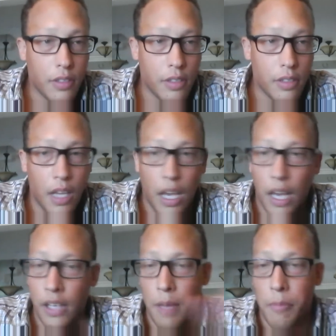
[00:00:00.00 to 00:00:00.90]

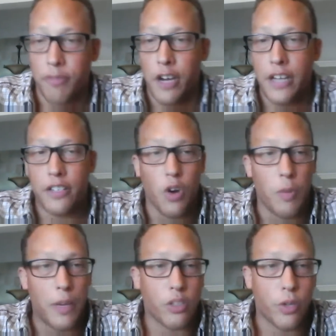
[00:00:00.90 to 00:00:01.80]
I'm afraid to go on my
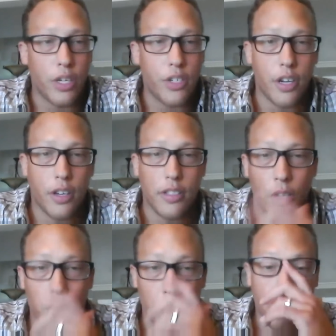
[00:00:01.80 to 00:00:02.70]
screen share because I don't know
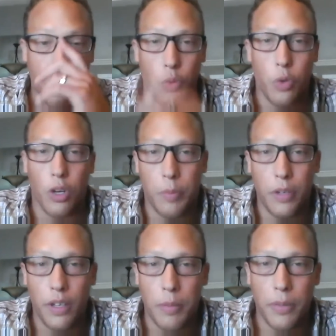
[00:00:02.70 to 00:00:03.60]
if it's going to work, but
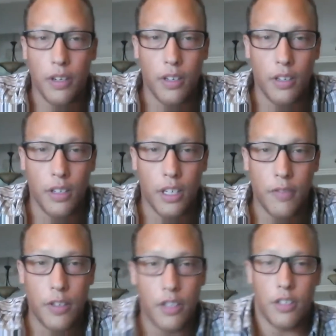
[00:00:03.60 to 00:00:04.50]
I'm going to give
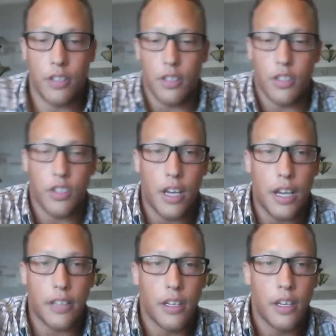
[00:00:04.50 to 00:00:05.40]
this a
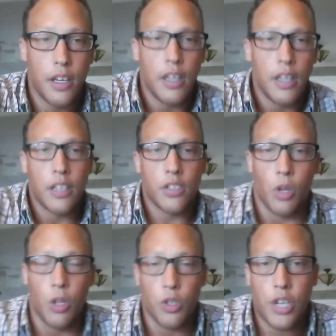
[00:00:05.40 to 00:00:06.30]
shot.
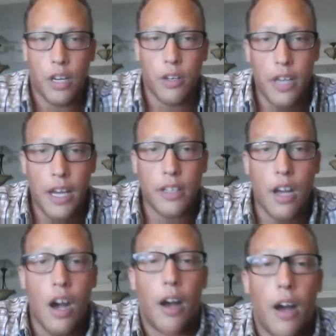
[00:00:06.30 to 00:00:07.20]

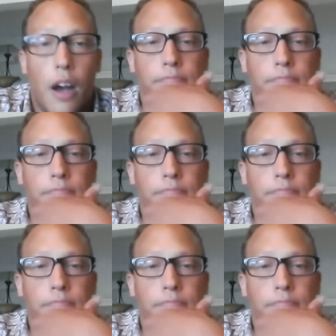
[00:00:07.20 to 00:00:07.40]
Solochecker.com,